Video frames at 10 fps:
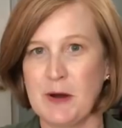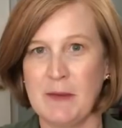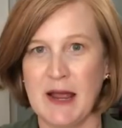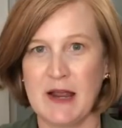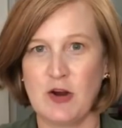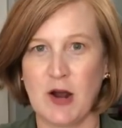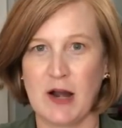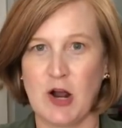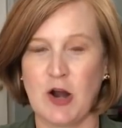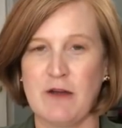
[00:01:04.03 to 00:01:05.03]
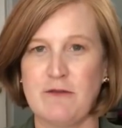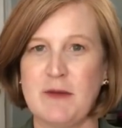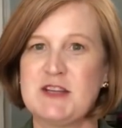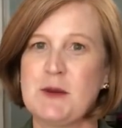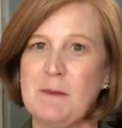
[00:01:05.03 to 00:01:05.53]
put my credit card
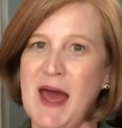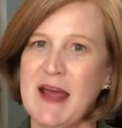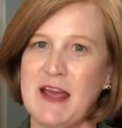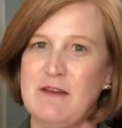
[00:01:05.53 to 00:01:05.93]
information back